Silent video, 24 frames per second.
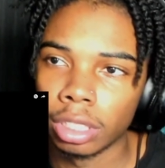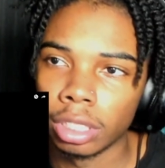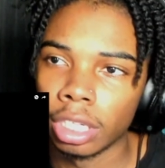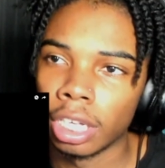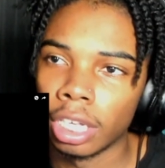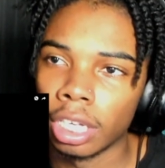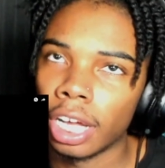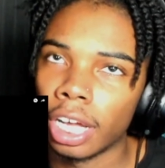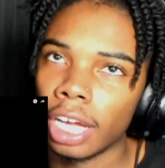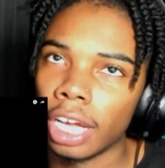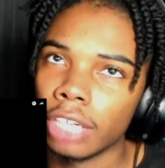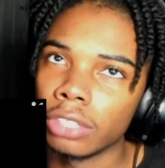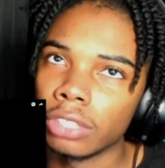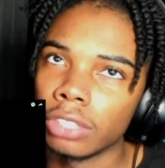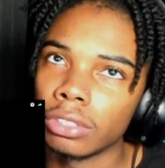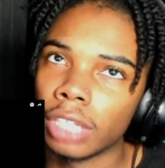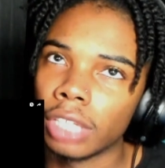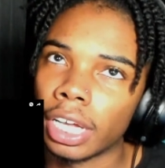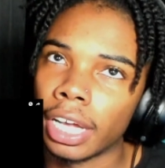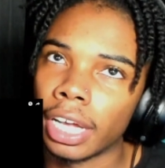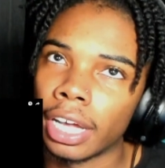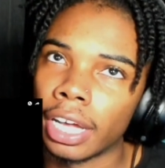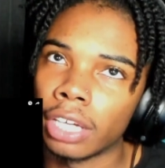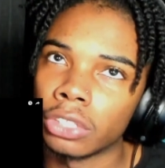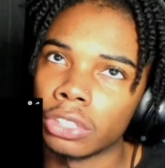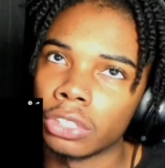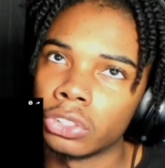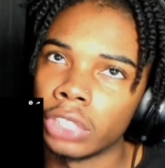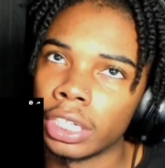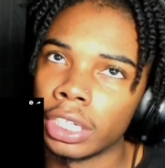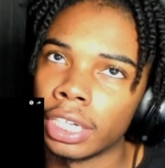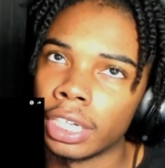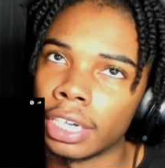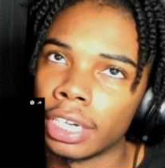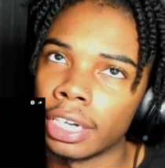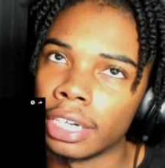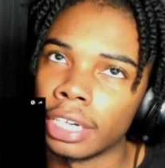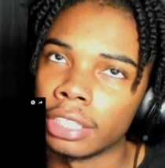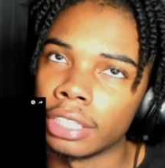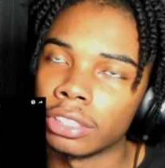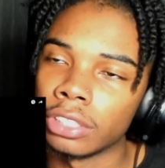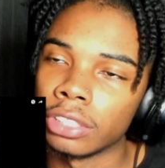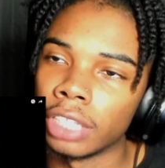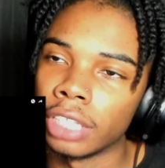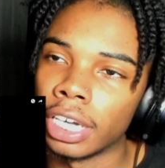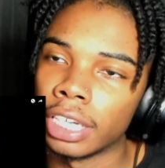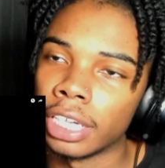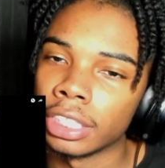I do like how
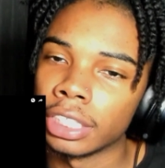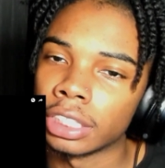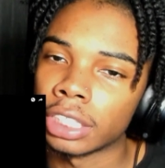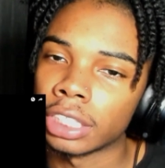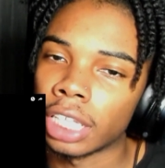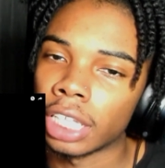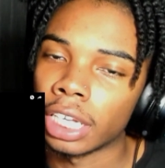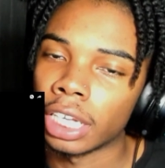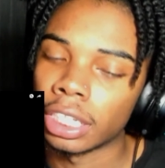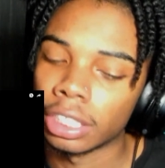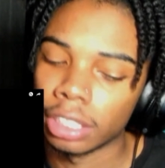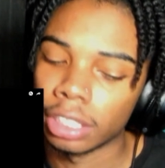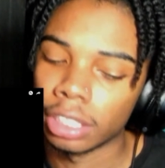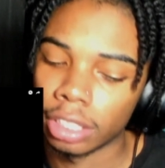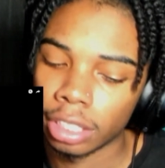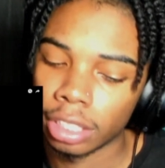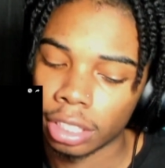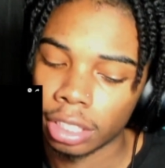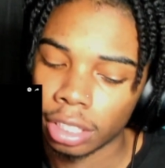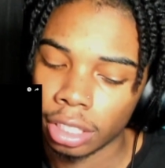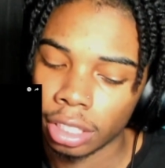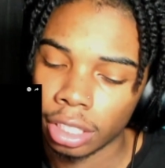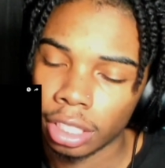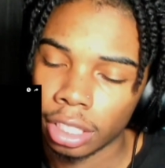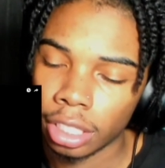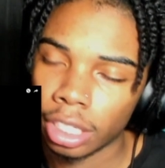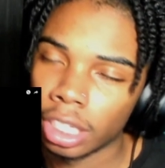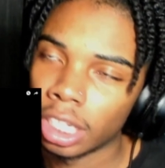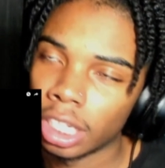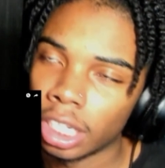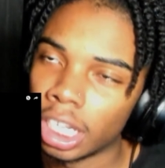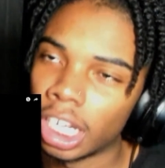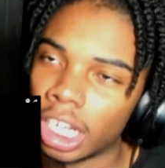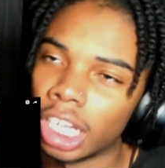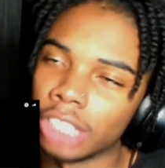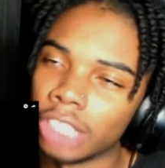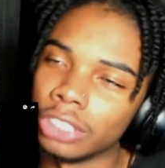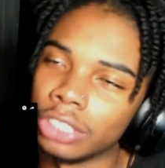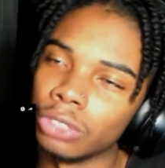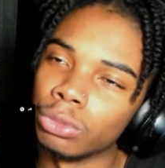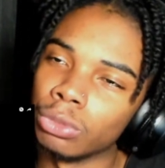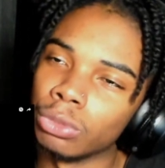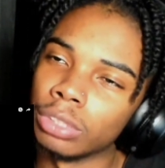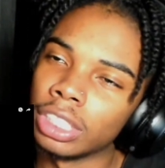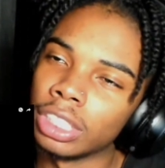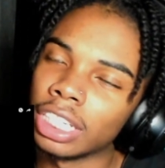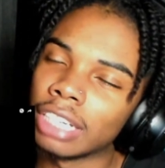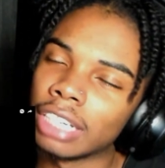jay.93 has like a
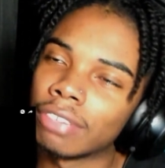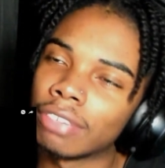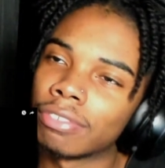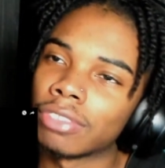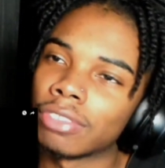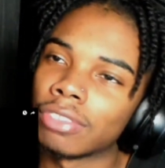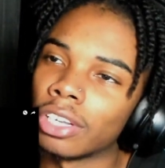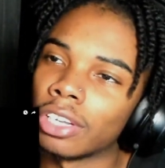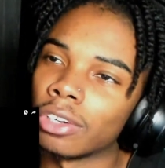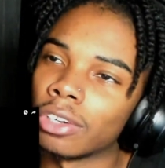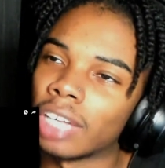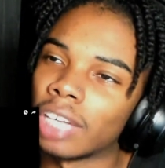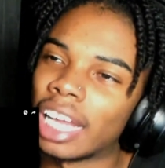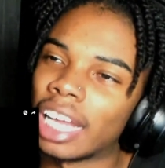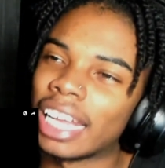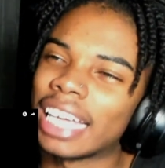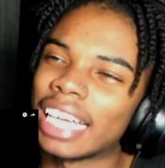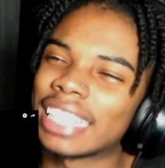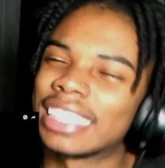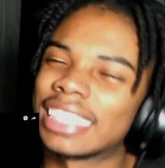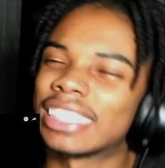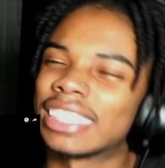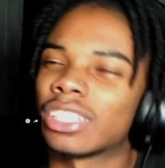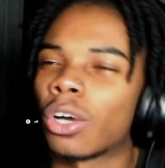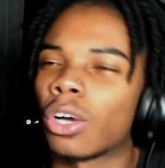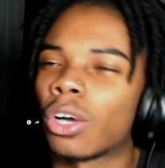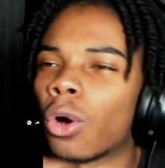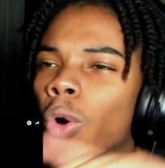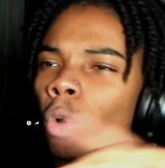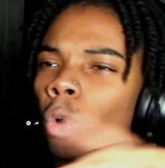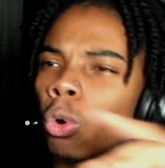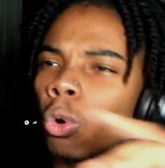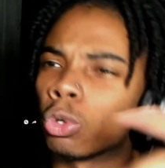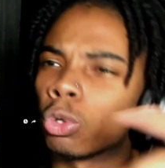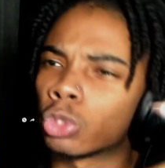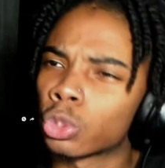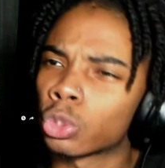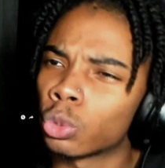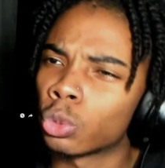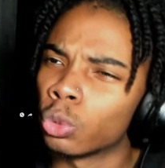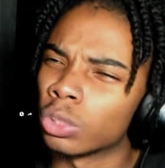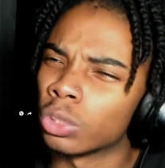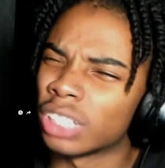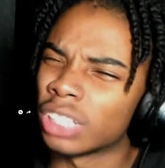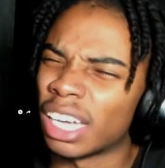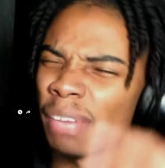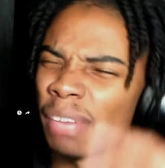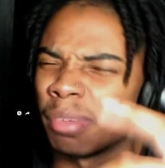unique flow. I like this old school
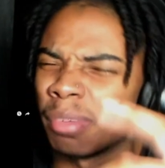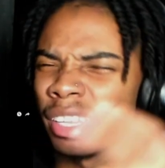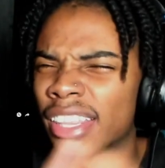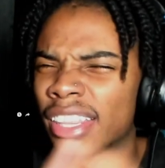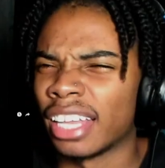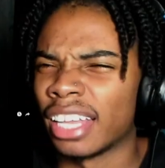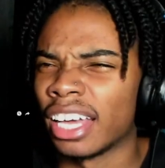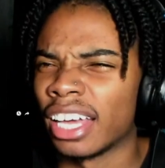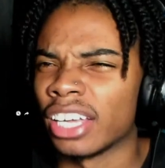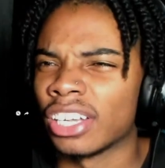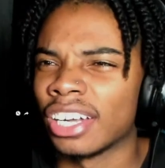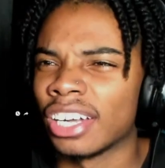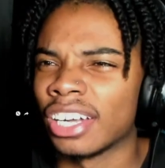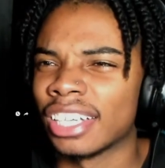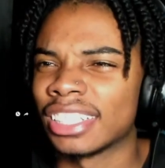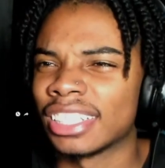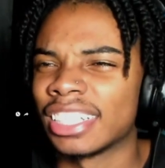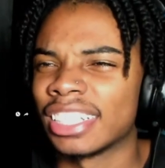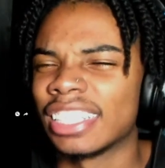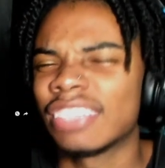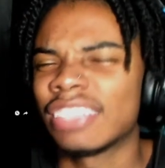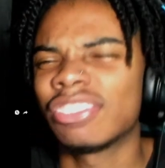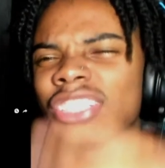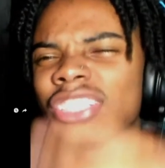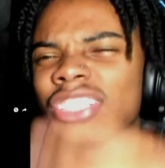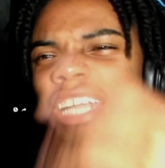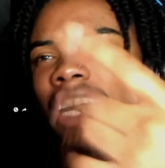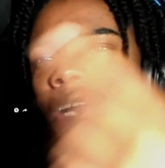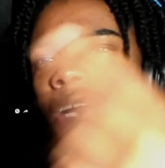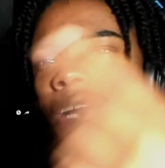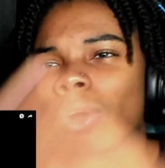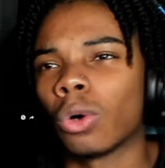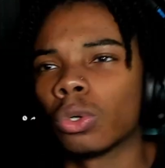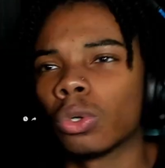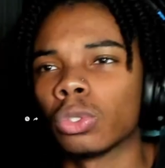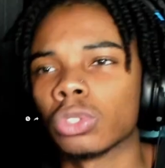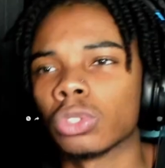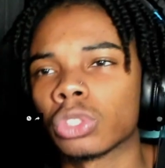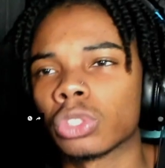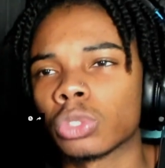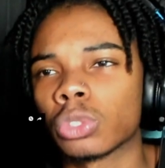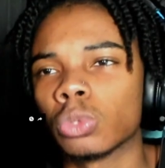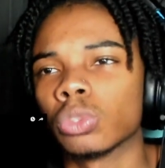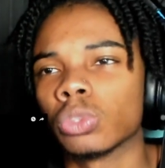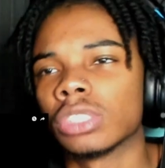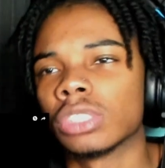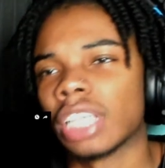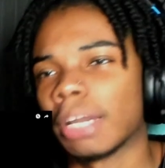type of thing. You know what I'm saying? This feels like old
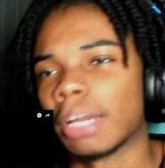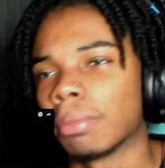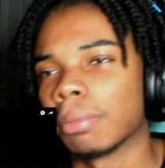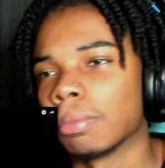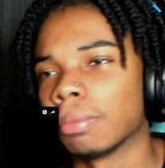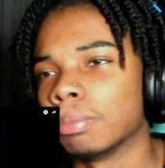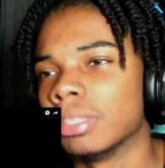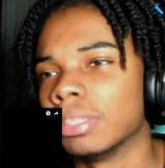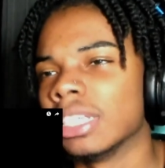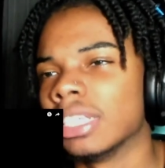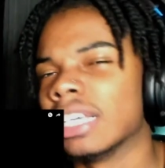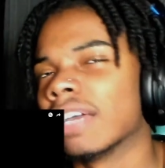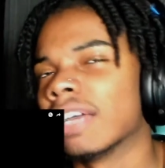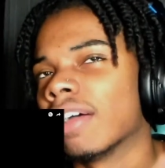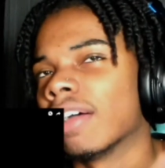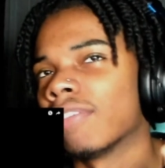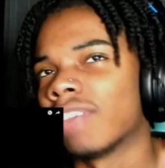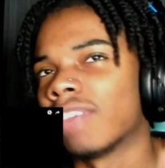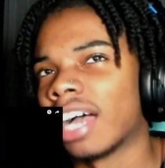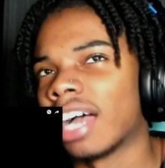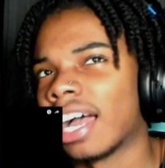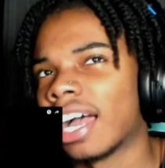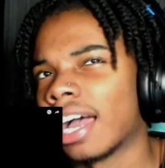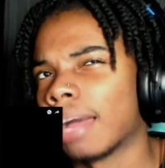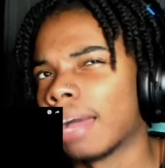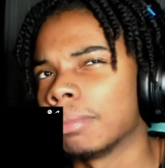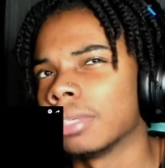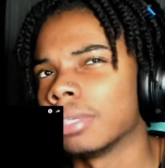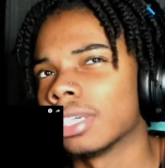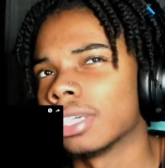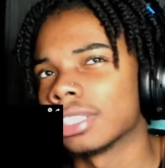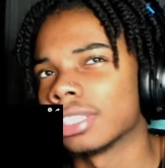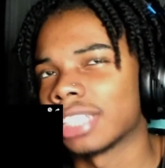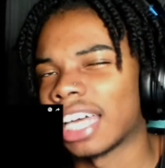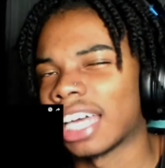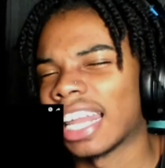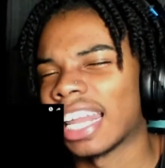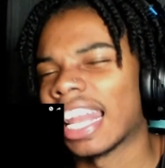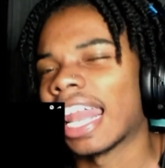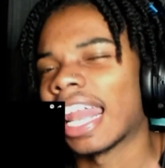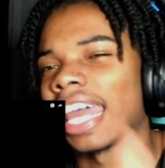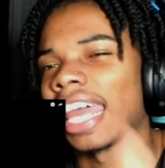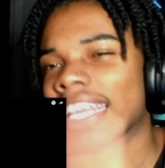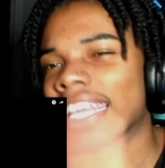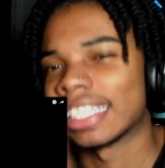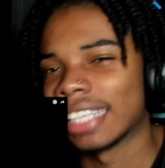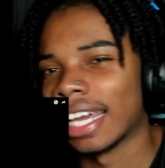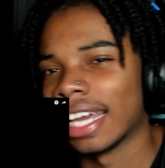school type of beat and vibe. You know what I'm saying? I
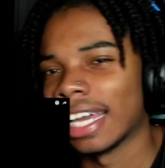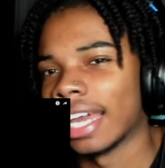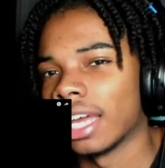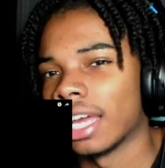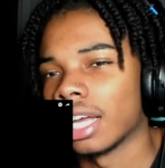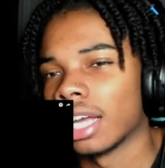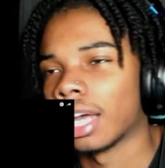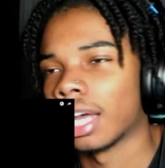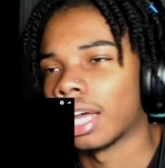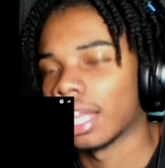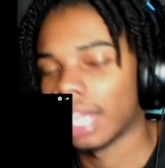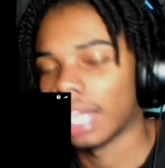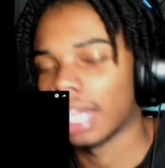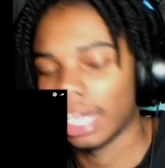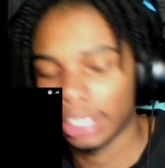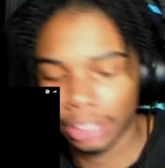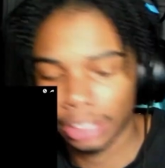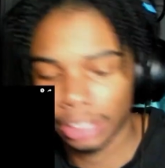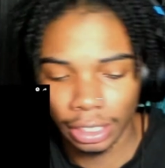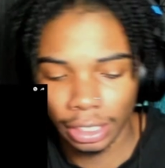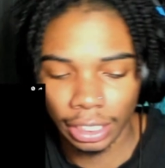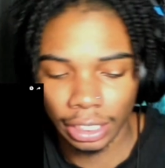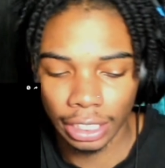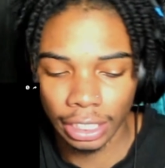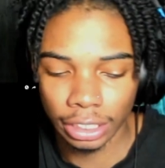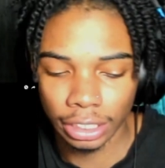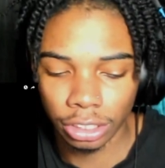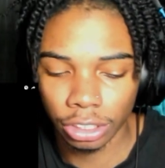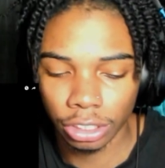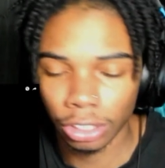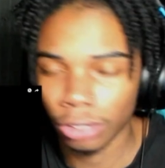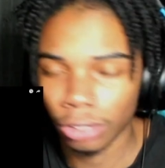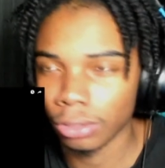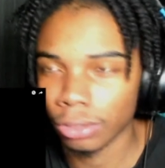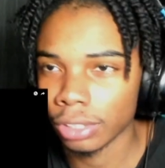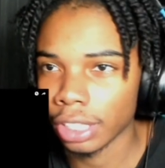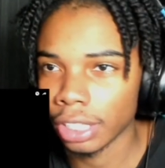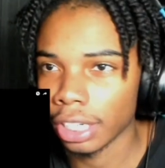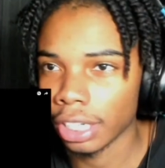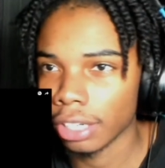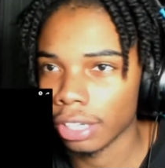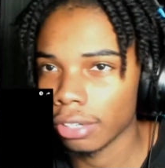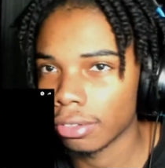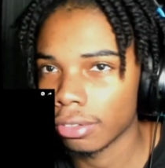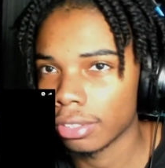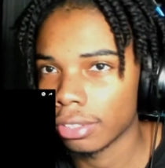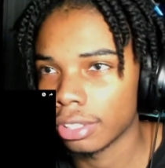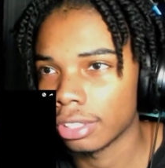like that. He has his own thing
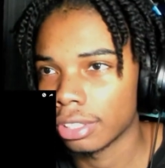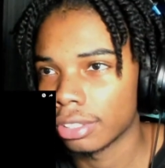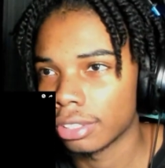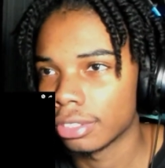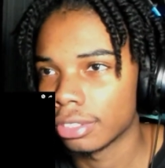going on.